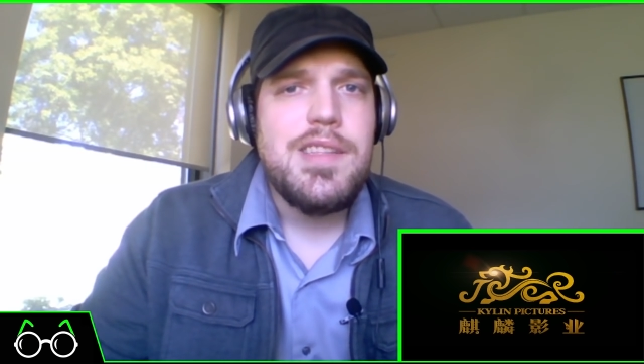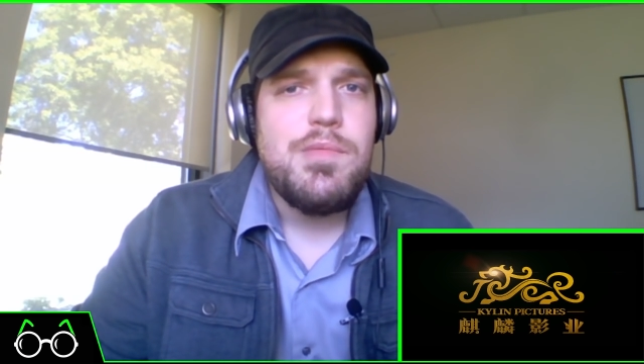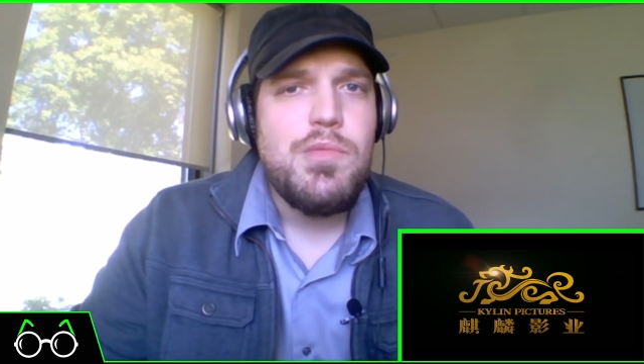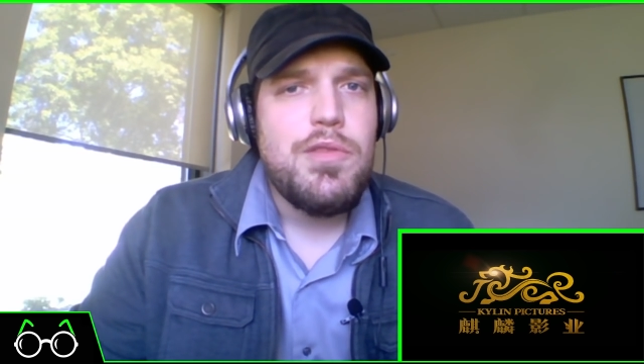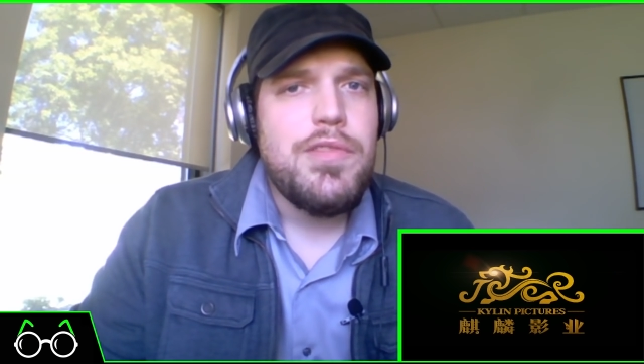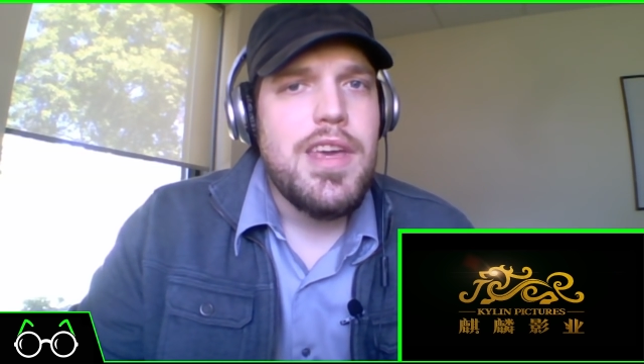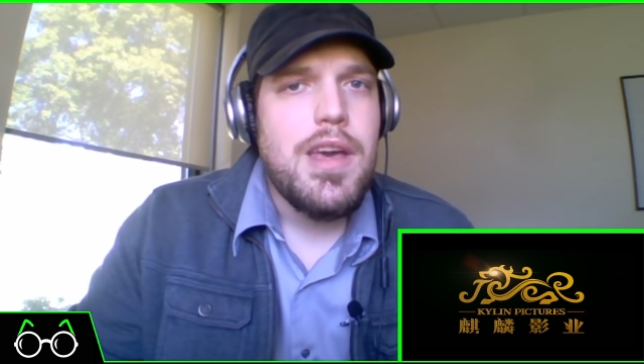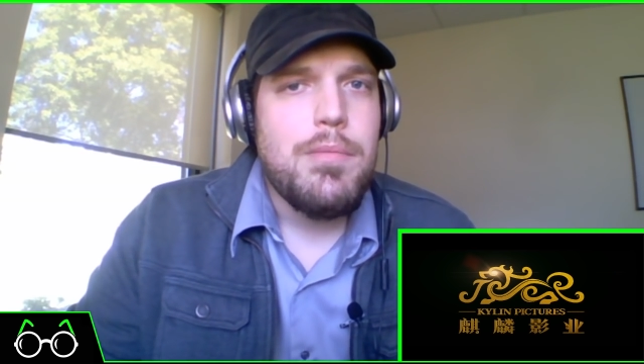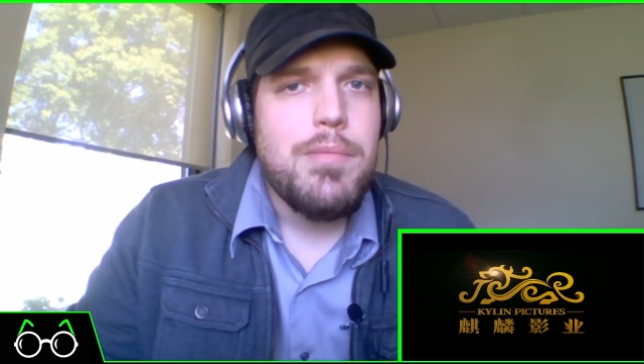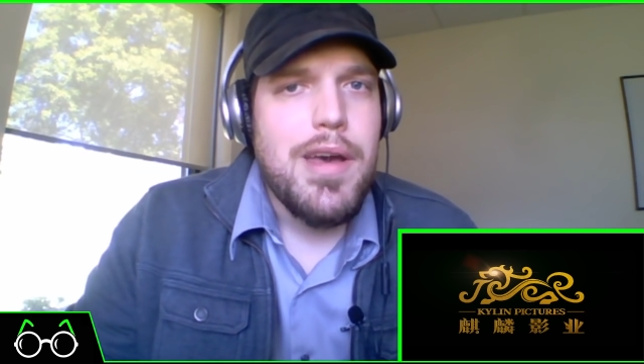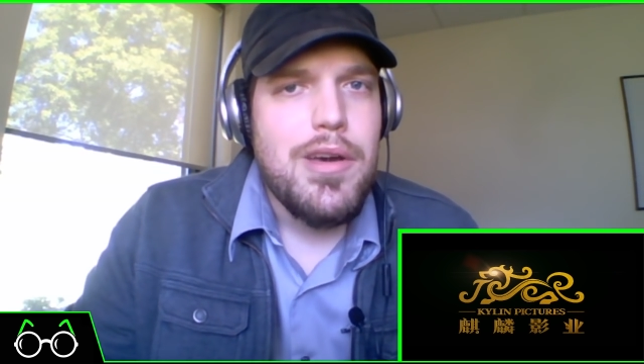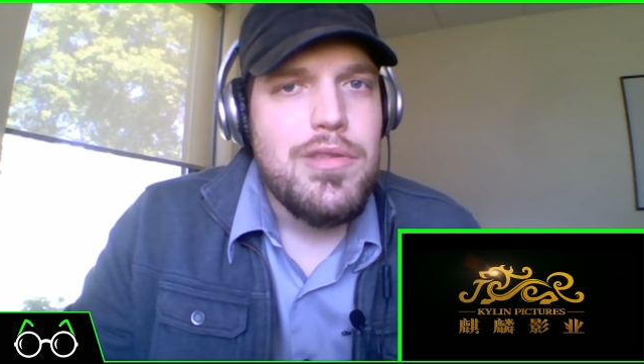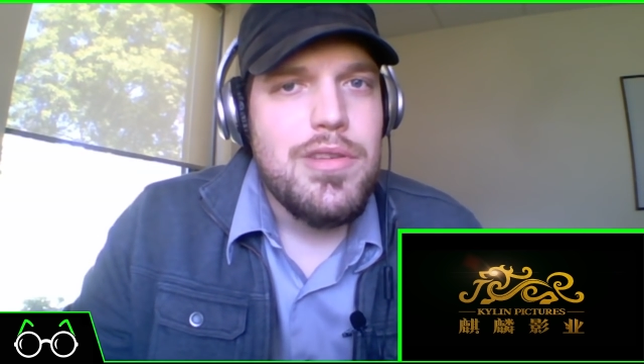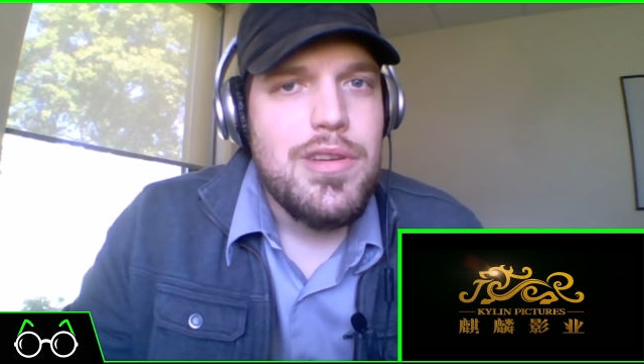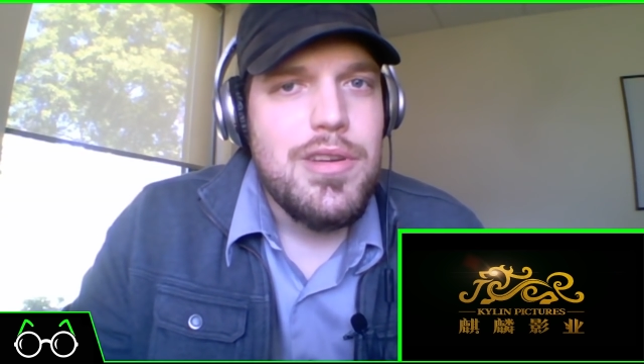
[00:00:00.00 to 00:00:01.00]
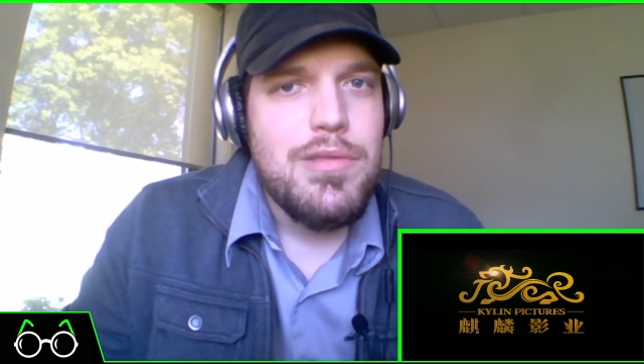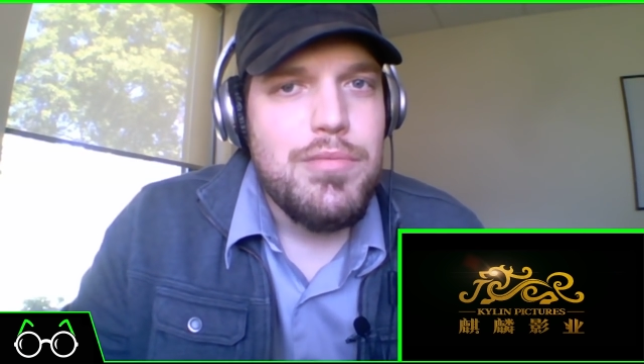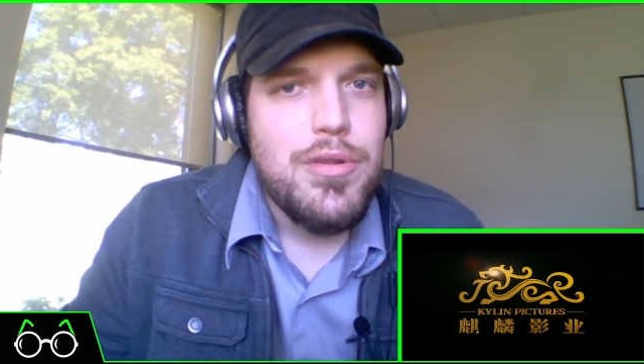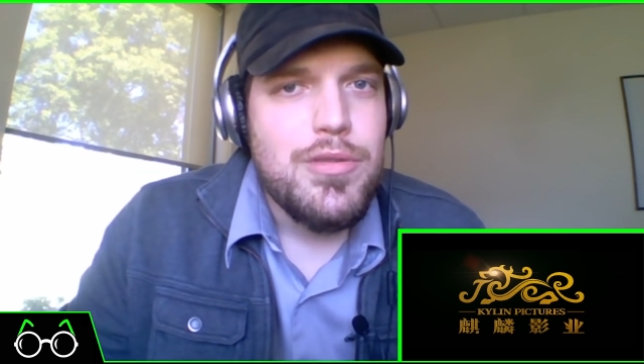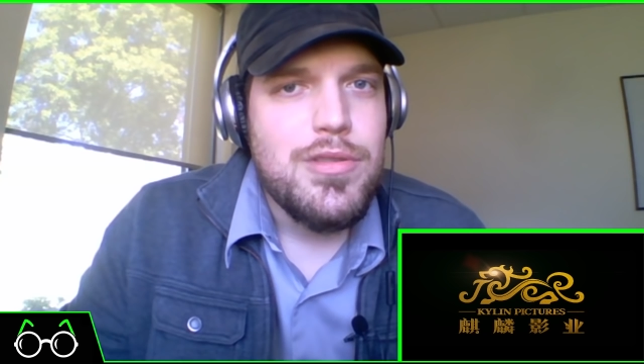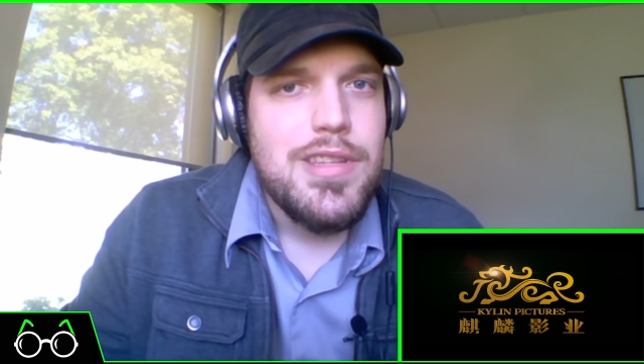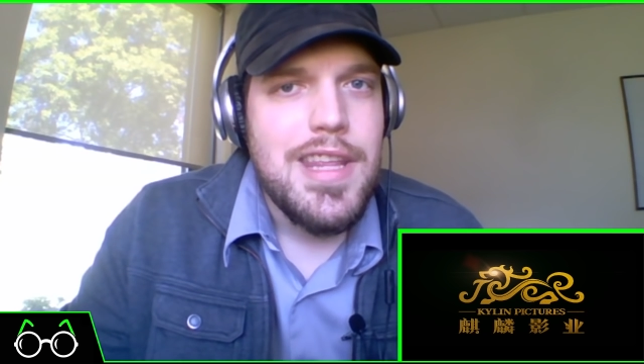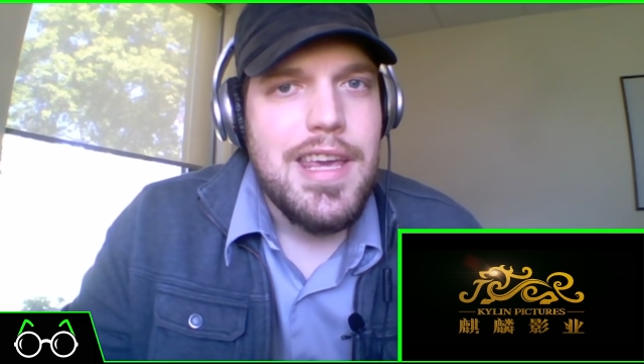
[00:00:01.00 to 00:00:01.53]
It's a movie about Bruce